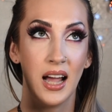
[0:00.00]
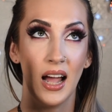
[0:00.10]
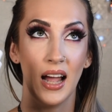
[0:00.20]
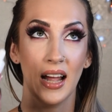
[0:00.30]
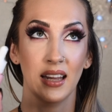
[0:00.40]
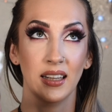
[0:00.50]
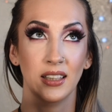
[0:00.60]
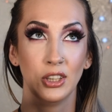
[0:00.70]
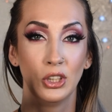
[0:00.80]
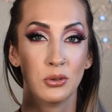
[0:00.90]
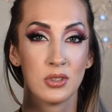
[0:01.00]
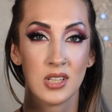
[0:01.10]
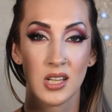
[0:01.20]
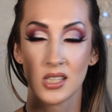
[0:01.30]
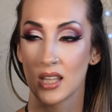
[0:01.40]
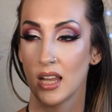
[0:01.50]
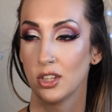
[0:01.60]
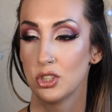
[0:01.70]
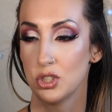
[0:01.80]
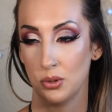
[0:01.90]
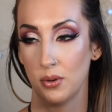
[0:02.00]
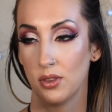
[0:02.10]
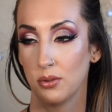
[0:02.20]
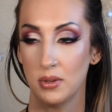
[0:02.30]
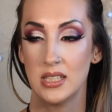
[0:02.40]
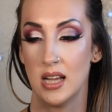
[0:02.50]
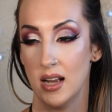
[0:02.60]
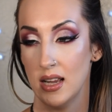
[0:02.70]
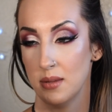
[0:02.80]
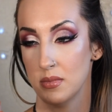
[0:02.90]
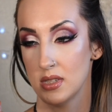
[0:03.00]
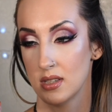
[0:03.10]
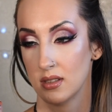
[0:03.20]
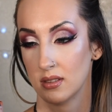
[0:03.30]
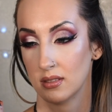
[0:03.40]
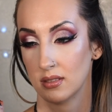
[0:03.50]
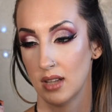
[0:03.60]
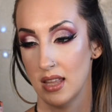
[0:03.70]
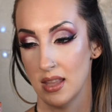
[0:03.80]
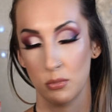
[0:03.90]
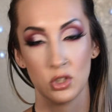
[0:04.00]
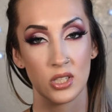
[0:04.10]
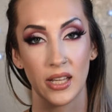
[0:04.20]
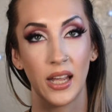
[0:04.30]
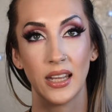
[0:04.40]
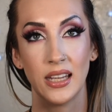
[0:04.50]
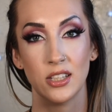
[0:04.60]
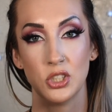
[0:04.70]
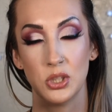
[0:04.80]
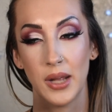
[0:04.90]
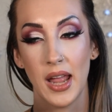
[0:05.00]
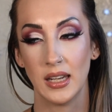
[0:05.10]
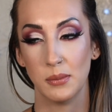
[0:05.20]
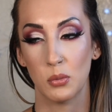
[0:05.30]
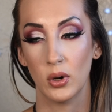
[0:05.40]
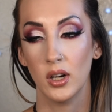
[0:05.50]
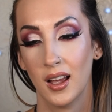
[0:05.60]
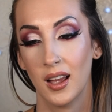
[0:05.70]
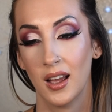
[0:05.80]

I used this like two or three times and then was just like, I can't do it anymore.